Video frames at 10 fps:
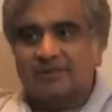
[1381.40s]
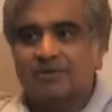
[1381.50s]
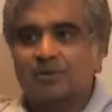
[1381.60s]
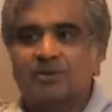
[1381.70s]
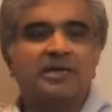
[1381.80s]
how
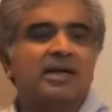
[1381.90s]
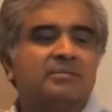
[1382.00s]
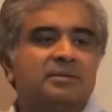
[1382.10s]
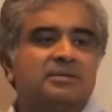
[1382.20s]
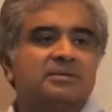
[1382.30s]
the whole thing
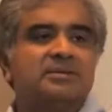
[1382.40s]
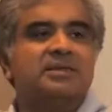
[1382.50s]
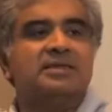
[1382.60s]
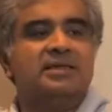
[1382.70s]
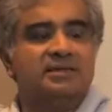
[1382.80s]
happened
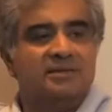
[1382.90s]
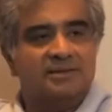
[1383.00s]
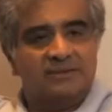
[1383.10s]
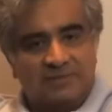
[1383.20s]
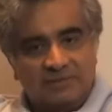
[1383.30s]
and then
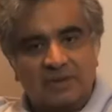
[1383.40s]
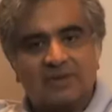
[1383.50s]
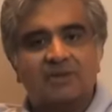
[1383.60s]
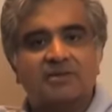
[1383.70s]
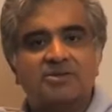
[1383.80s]
uh, we
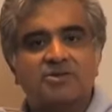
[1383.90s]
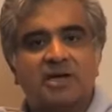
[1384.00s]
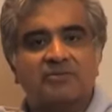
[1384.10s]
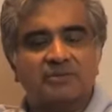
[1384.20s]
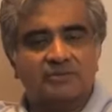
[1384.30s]
worked on this
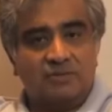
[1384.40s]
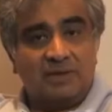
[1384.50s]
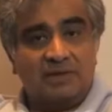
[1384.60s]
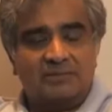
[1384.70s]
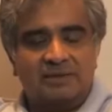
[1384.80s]
draft for
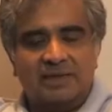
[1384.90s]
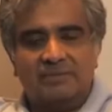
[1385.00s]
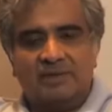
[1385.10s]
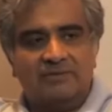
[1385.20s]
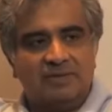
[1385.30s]
quite some
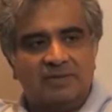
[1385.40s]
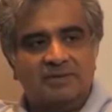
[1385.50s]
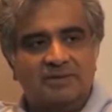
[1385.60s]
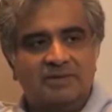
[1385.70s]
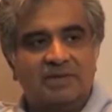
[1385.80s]
time. I worked
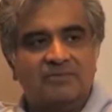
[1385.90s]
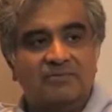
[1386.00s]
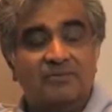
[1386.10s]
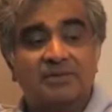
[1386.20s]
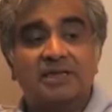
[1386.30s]
on this draft,
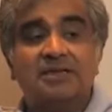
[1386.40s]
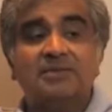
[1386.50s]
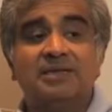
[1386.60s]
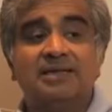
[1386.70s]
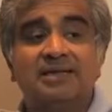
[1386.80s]
which
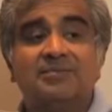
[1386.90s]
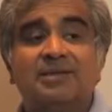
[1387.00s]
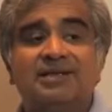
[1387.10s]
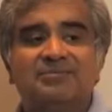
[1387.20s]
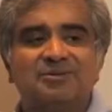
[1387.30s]
ultimately then
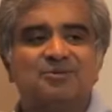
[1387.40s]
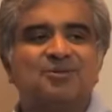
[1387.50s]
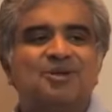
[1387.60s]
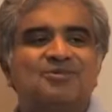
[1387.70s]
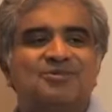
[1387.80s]
became the
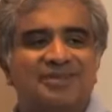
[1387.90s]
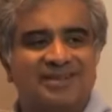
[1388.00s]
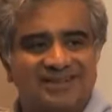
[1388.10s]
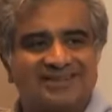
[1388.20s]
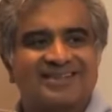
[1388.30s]
2003
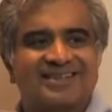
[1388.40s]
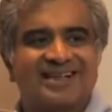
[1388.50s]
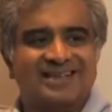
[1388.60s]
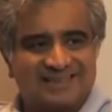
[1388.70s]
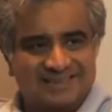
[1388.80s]

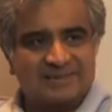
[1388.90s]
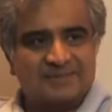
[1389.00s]
Electricity Act.